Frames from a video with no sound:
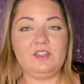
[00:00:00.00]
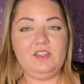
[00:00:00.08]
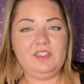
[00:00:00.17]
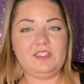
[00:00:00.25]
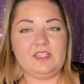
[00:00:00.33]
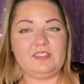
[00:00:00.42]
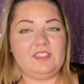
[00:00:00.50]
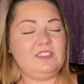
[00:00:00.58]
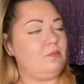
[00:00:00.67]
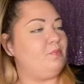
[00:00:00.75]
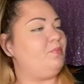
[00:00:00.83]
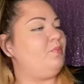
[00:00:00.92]
Look at that. That's
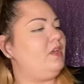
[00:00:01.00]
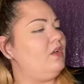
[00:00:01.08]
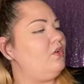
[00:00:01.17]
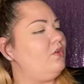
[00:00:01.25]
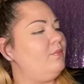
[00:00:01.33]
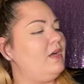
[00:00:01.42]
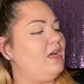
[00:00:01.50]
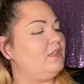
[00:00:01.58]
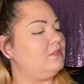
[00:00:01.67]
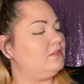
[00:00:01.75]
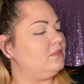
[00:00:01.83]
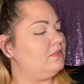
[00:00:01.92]
a big old
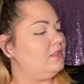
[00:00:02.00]
bottle.